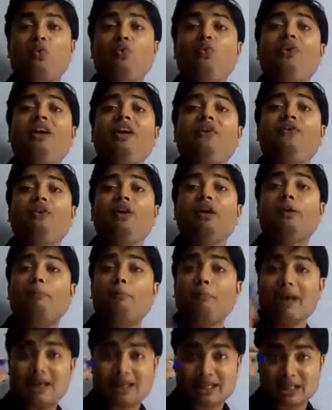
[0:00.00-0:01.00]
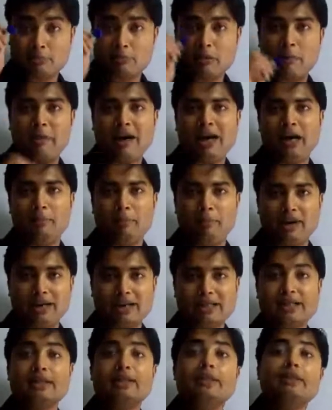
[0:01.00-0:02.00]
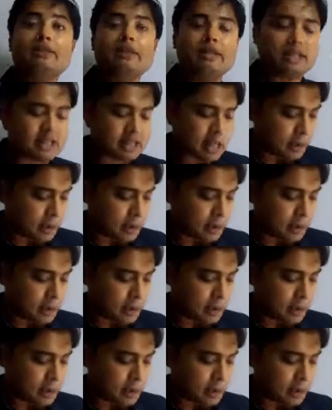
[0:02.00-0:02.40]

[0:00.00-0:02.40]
we will make some amendments in this